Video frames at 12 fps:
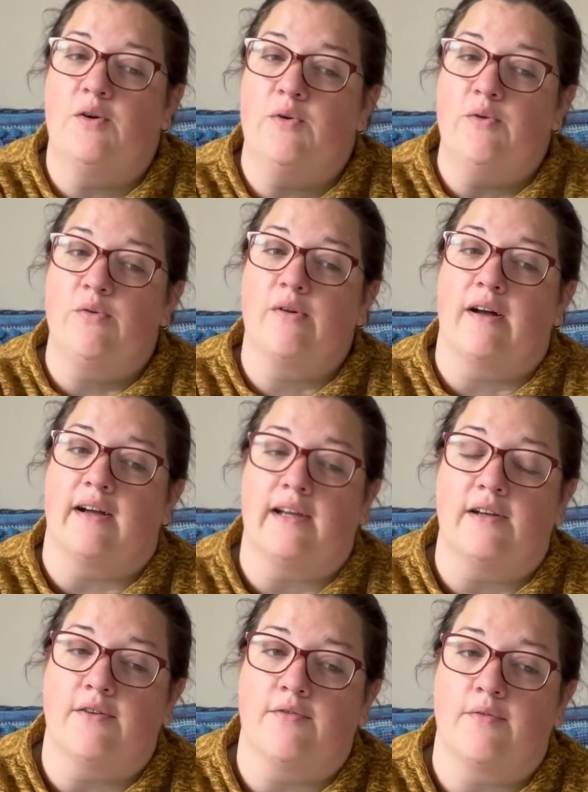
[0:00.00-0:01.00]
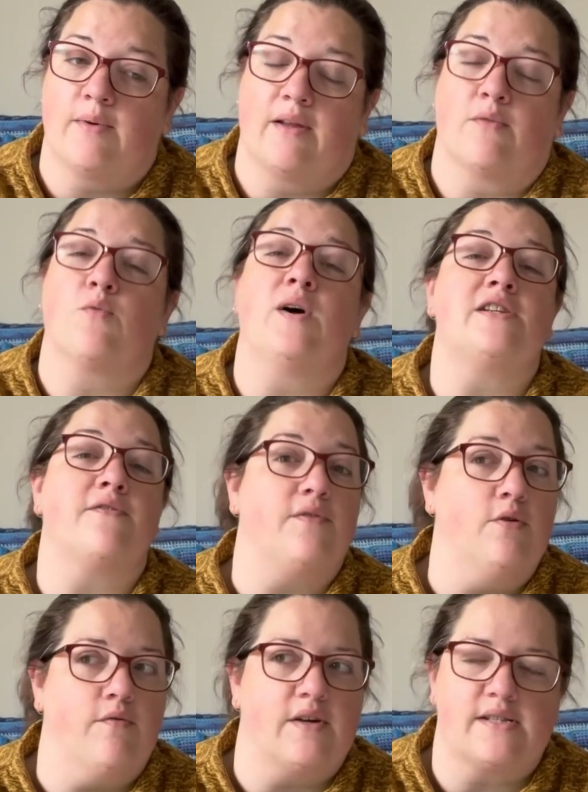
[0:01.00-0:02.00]
all kind of, well, quite a
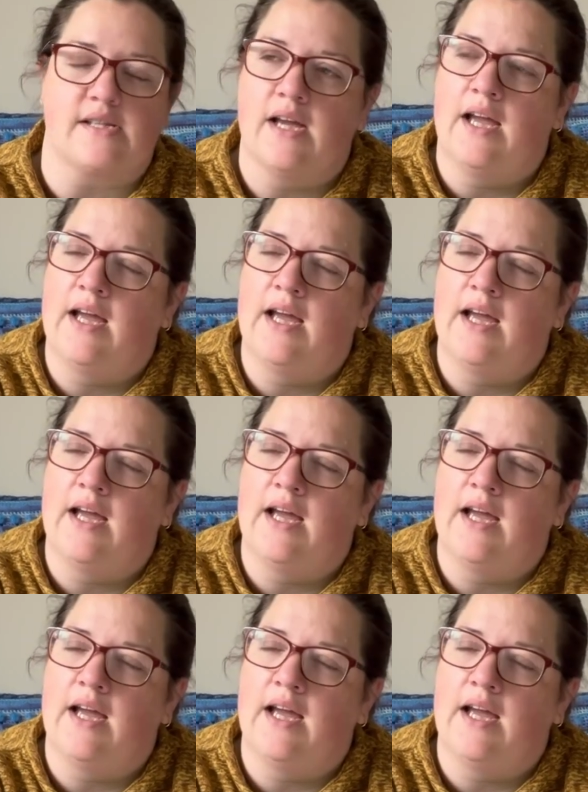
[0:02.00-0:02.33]
few of us